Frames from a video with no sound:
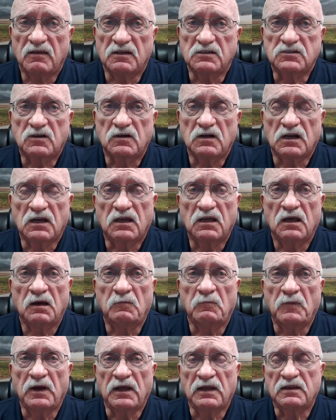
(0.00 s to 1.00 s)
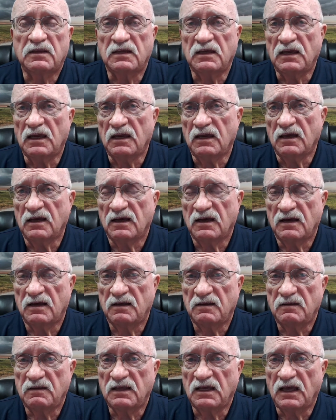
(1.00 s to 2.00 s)
that's going to come at the
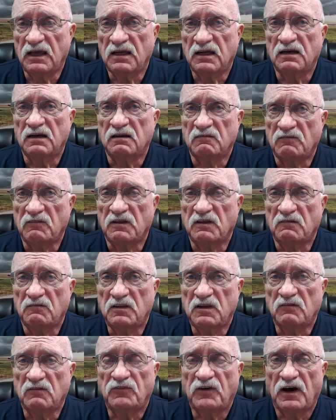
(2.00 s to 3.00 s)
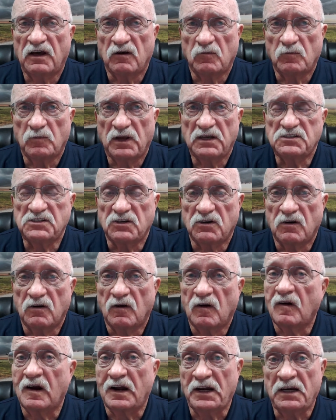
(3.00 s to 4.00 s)
end of the final
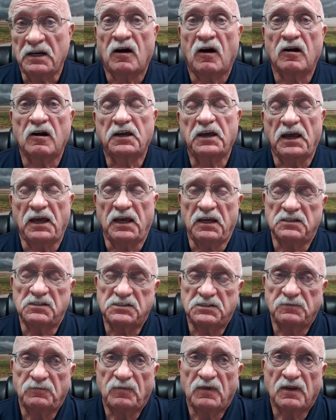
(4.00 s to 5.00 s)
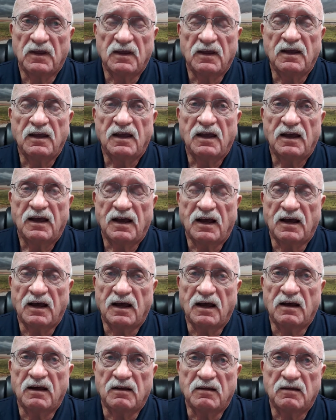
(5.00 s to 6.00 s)
buzzer, or in our case,
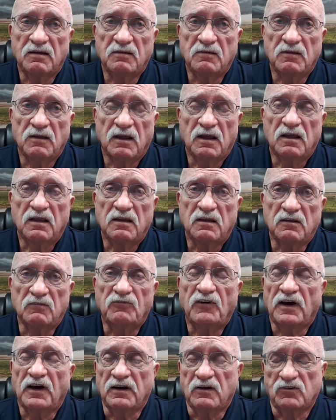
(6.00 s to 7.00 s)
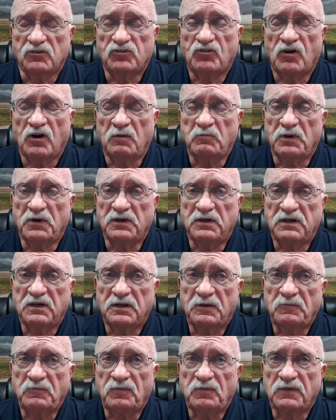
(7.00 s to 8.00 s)
the final
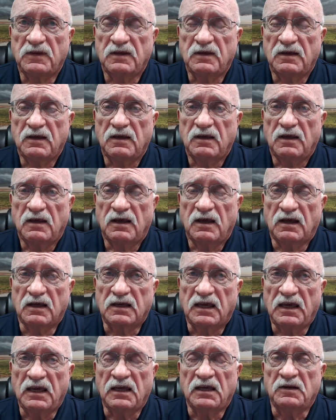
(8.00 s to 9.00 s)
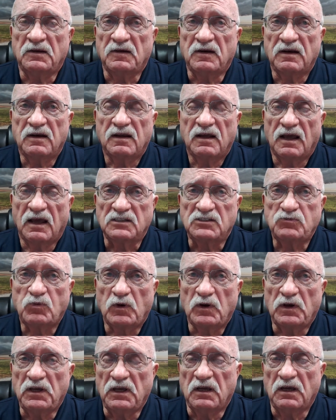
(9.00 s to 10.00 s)
trumpet. Again,
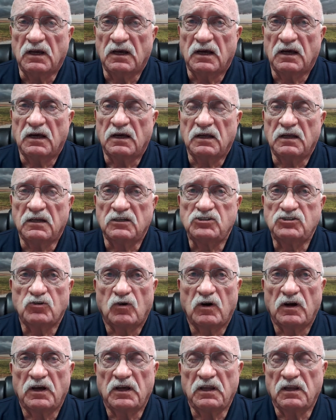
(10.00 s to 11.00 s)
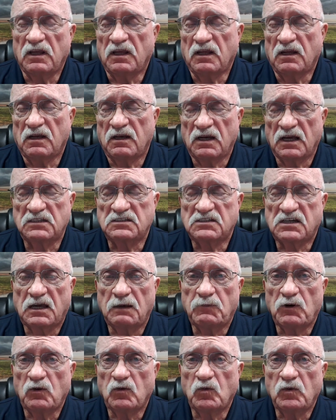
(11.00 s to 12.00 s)
as we enjoy the next
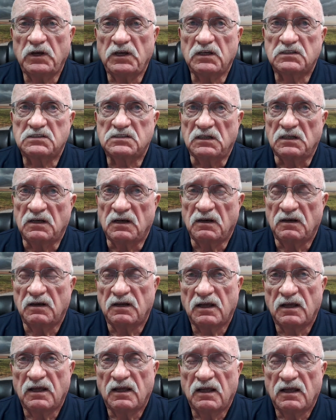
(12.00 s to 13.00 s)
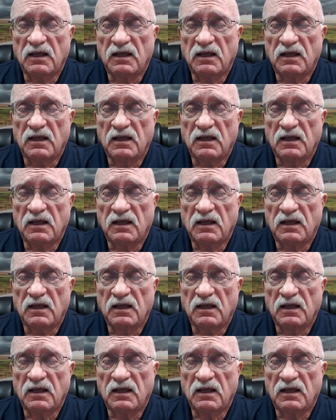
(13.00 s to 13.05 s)
couple of weeks and